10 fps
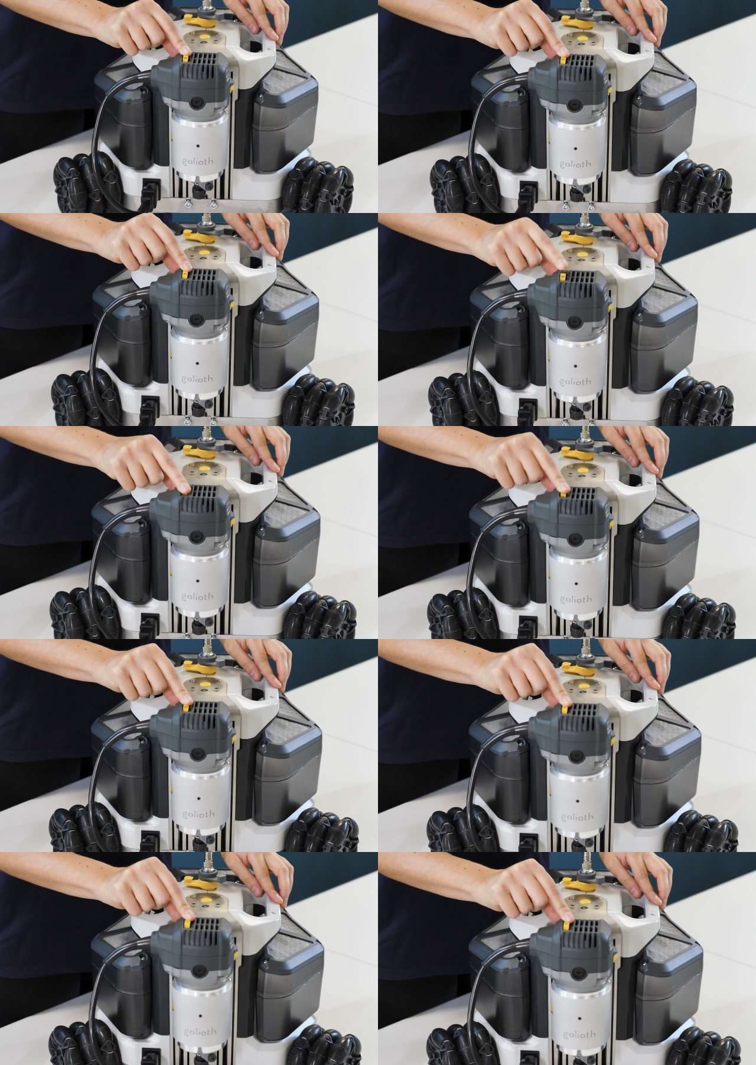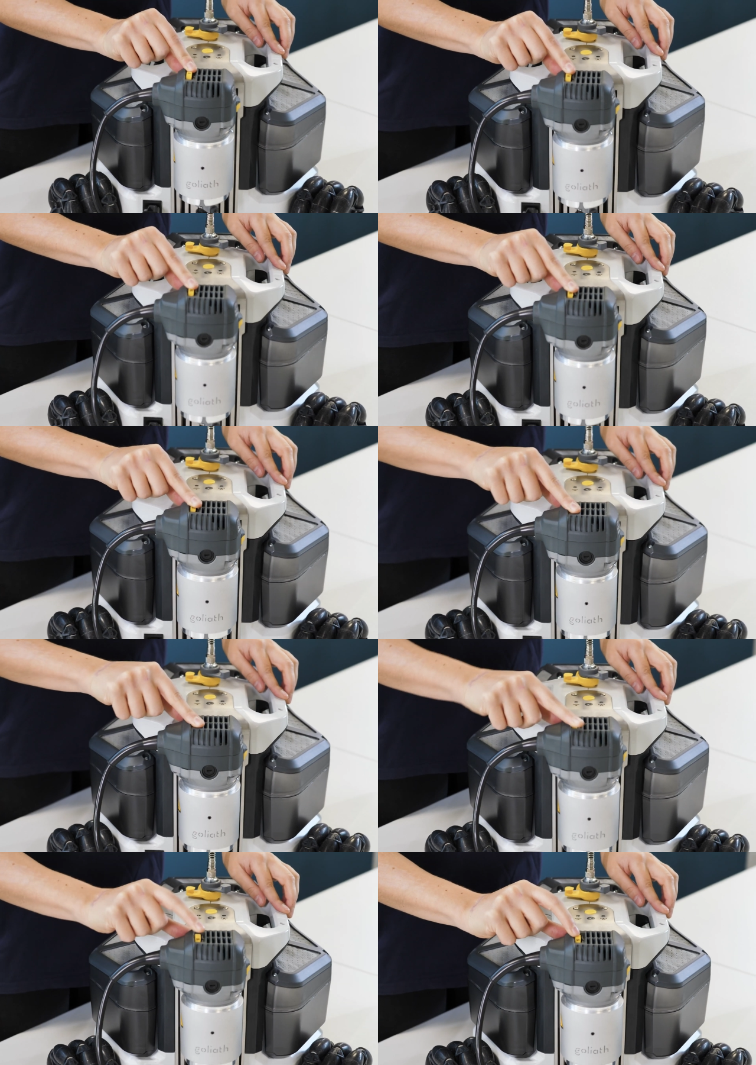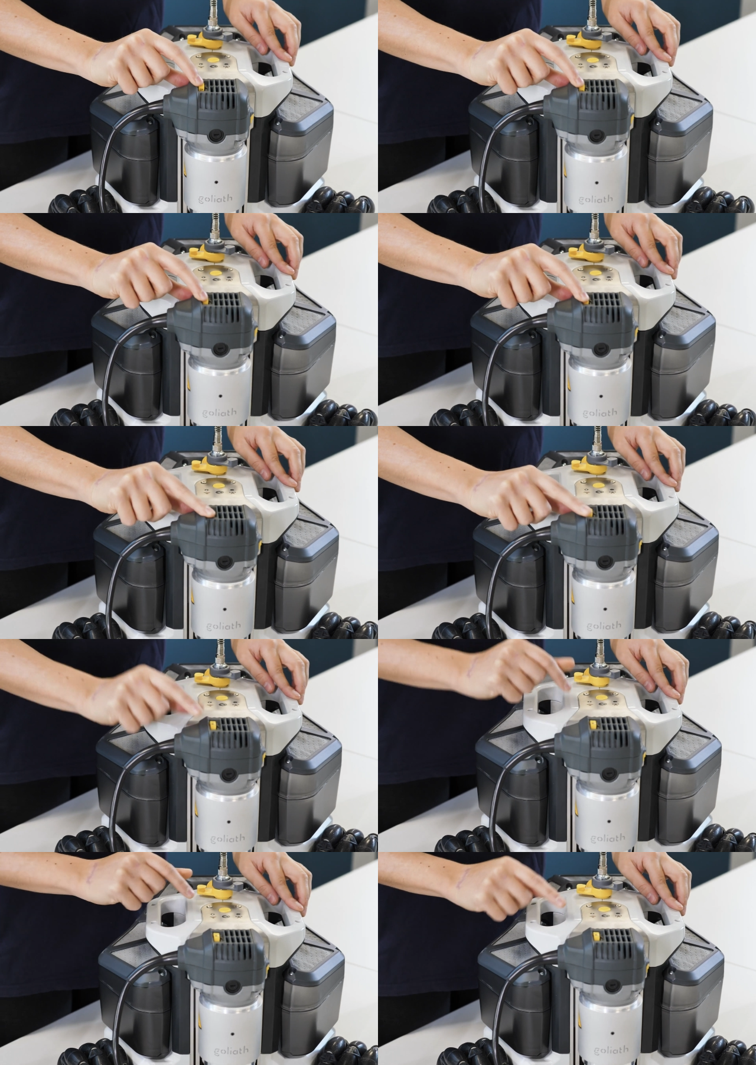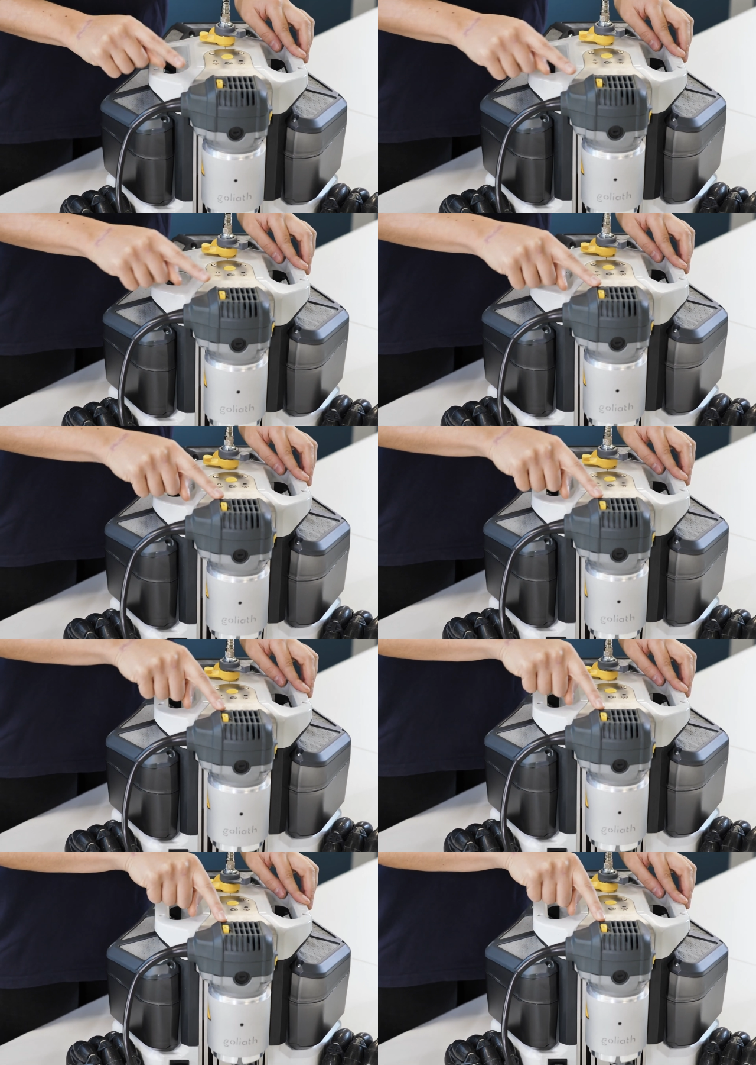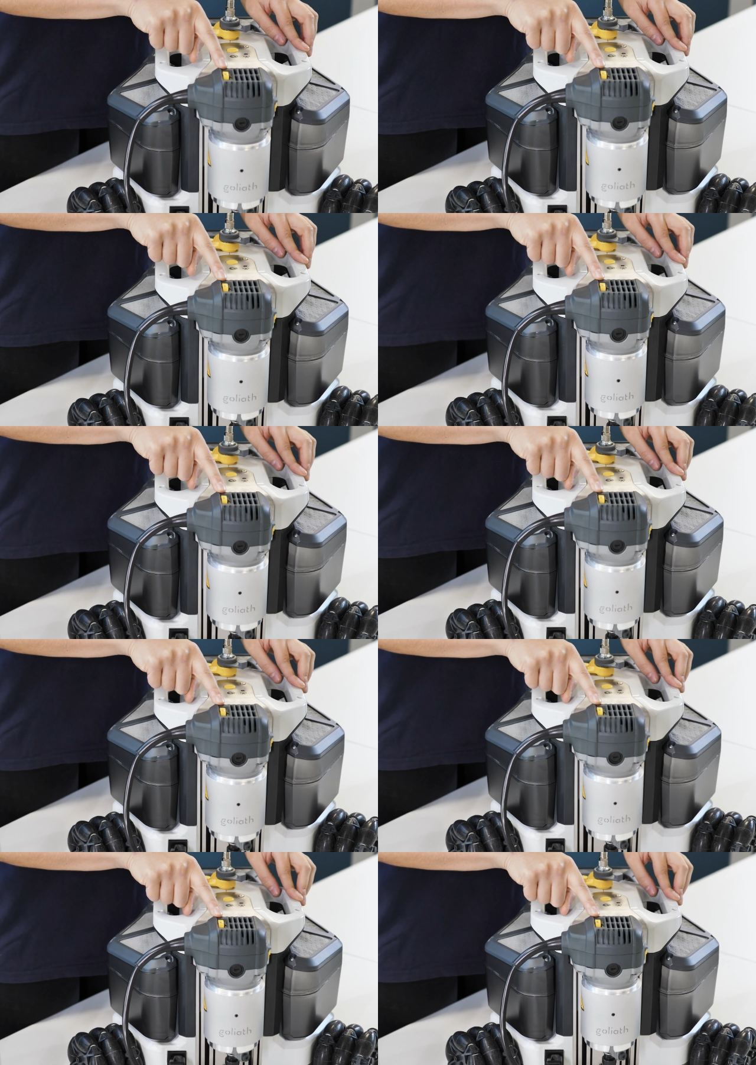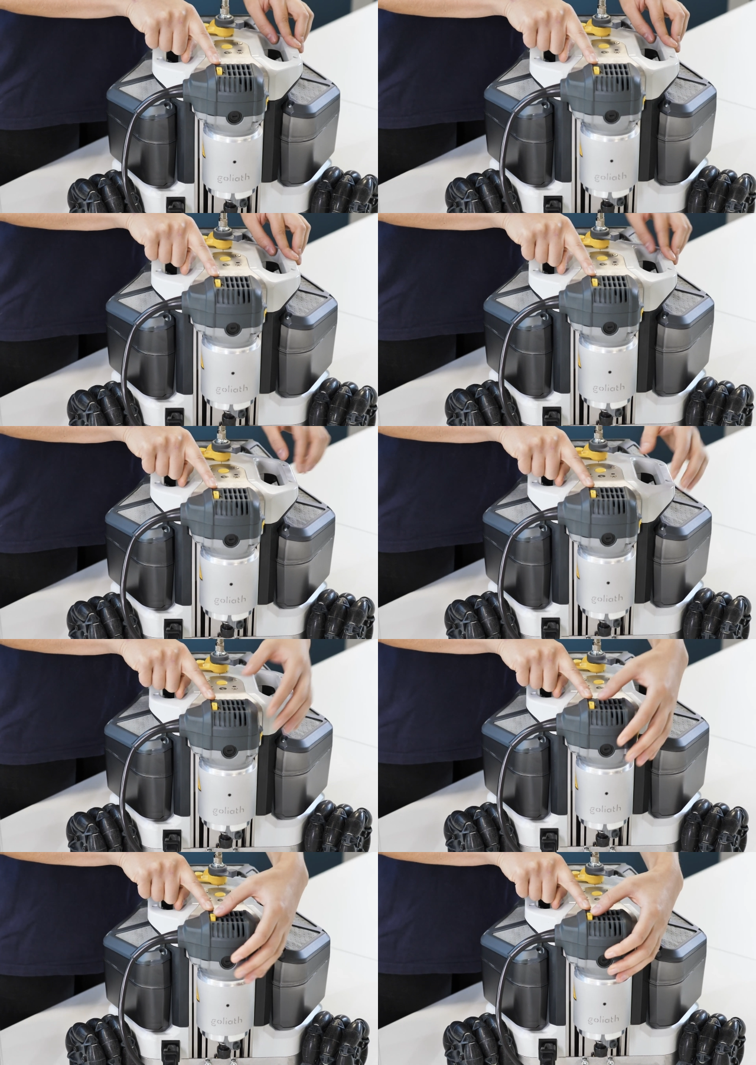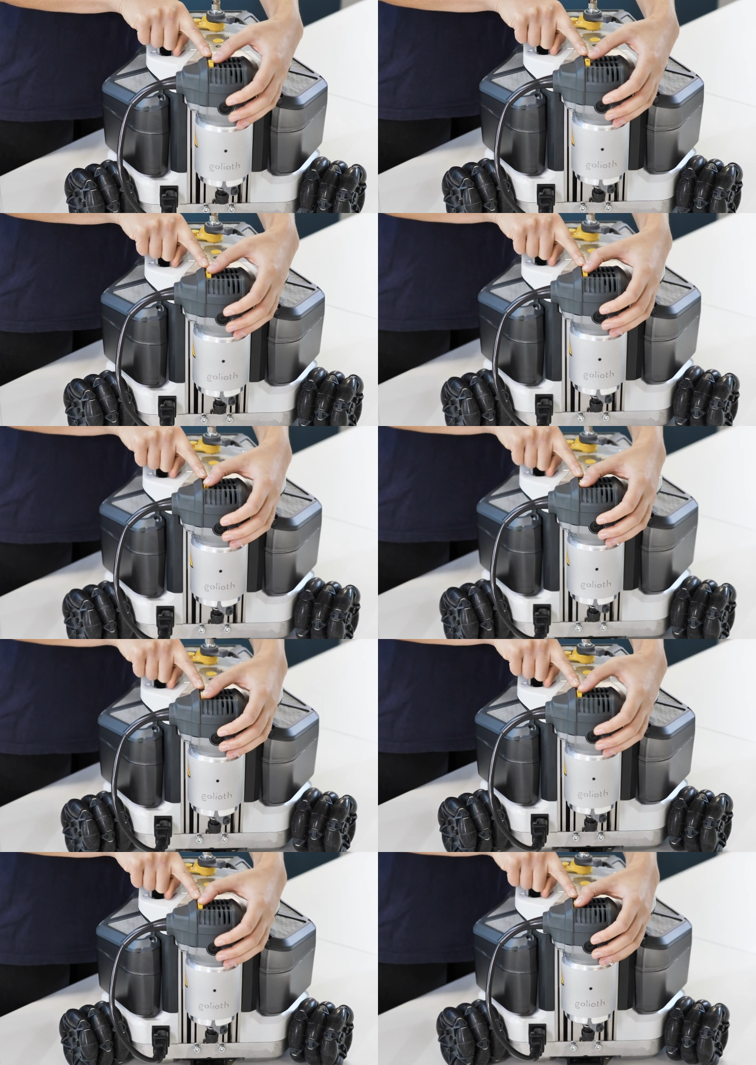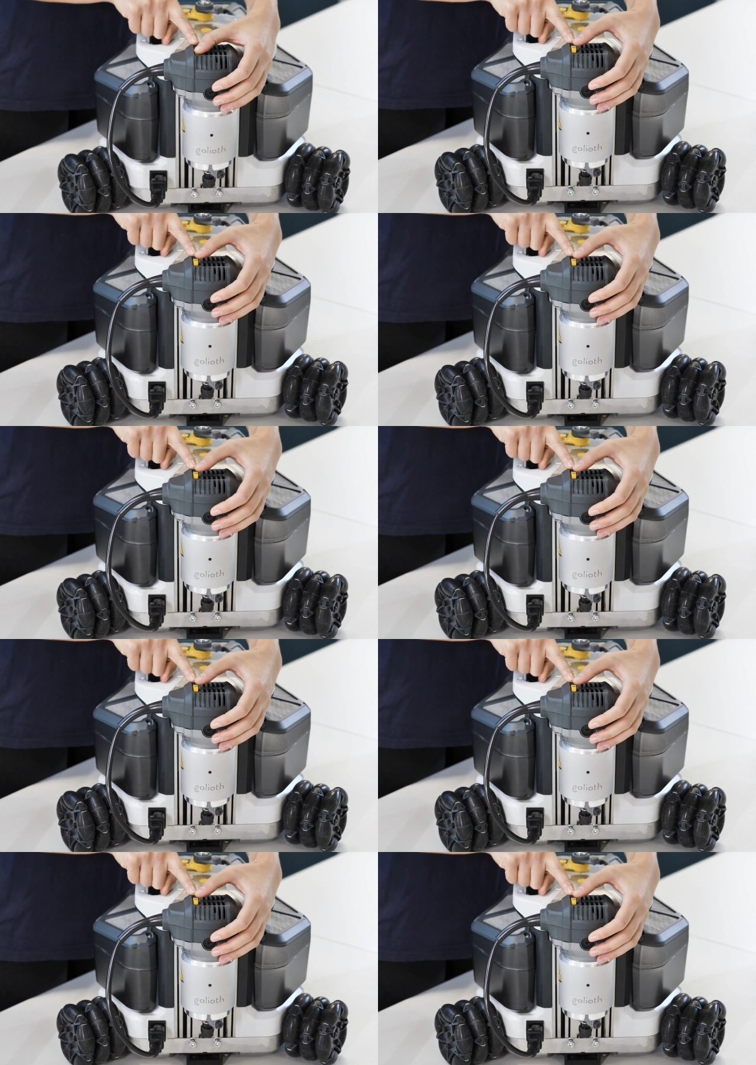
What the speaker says: No face is visible, so there are no lips to read.